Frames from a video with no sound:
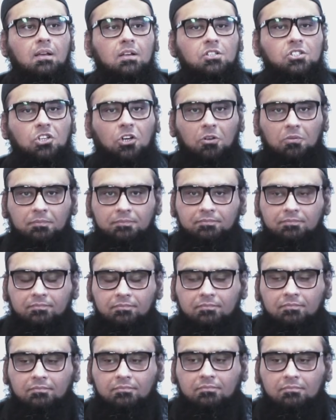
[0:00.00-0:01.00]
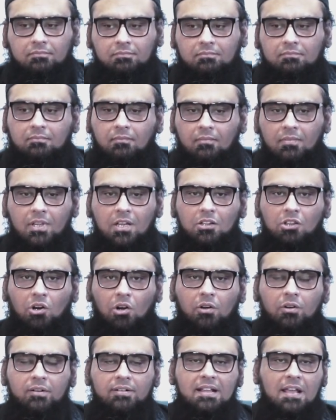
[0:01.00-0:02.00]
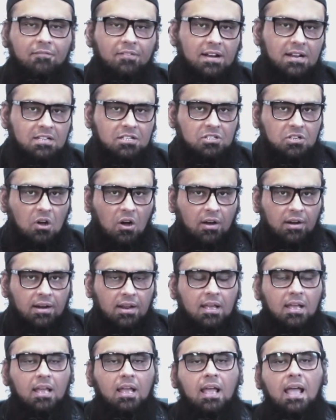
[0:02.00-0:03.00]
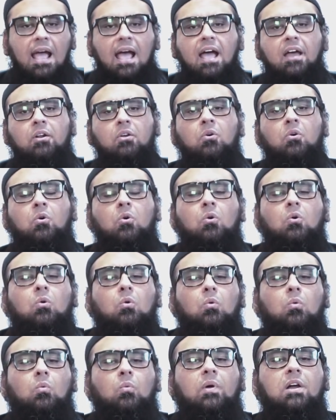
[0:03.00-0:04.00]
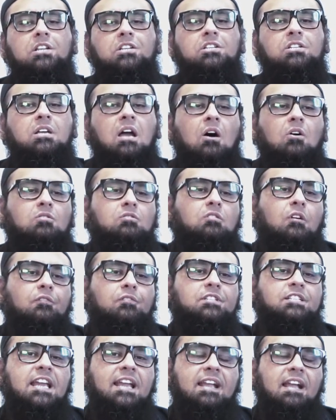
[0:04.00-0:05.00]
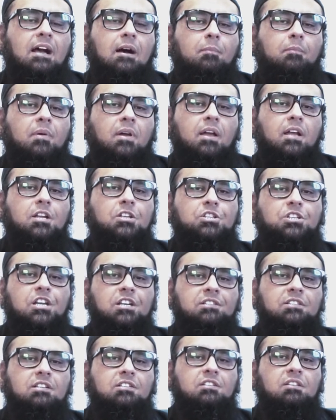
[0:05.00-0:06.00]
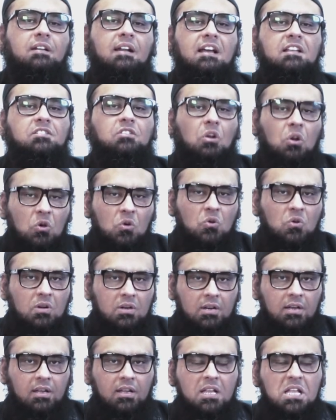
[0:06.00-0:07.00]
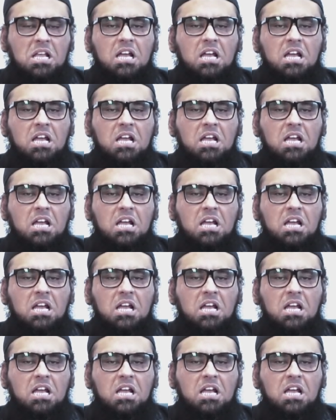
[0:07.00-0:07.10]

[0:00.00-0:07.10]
So throne of David is gone. And which house of Jacob Jesus Christ ruled?